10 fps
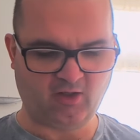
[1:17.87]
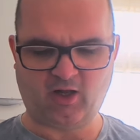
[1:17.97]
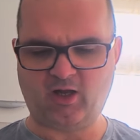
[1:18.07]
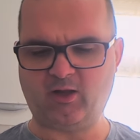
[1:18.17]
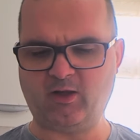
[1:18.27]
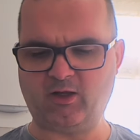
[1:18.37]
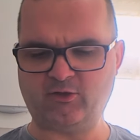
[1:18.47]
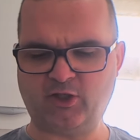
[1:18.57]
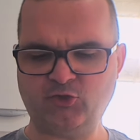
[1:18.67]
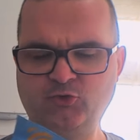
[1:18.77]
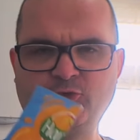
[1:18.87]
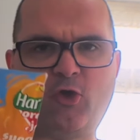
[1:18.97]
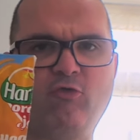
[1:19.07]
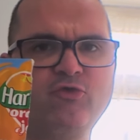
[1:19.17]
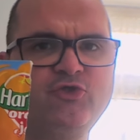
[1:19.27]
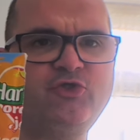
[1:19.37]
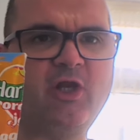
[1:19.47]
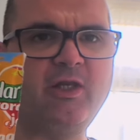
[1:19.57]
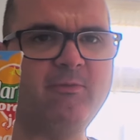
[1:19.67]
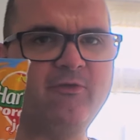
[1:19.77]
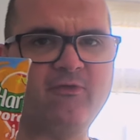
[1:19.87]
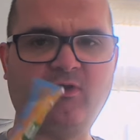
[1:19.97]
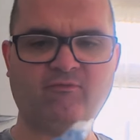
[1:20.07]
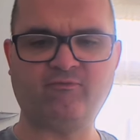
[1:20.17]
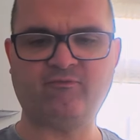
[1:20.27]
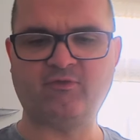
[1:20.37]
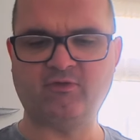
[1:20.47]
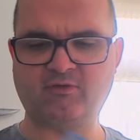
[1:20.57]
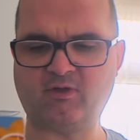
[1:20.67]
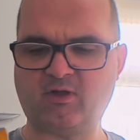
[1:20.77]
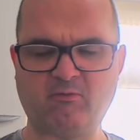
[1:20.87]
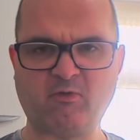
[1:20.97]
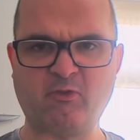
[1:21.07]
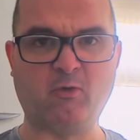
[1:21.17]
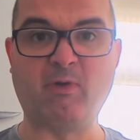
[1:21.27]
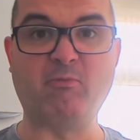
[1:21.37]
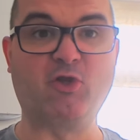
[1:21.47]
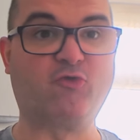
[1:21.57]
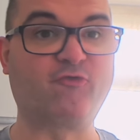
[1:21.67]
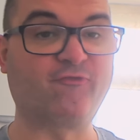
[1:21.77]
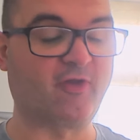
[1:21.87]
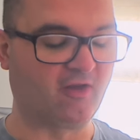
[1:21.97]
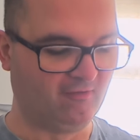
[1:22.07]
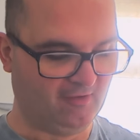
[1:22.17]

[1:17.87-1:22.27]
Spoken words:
I chose orange jelly myself. I thought it might be interesting.